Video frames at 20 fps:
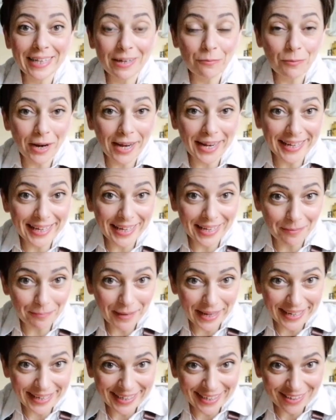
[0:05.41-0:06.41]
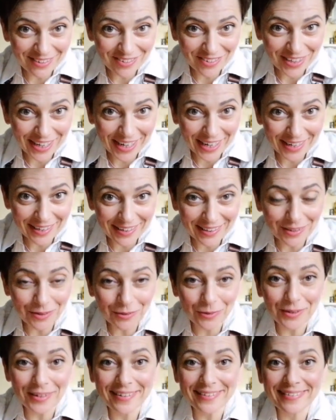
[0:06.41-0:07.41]
welcome in my kitchen to
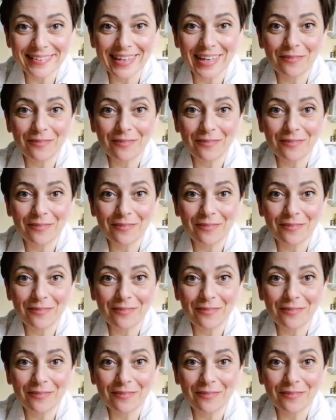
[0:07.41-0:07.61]
this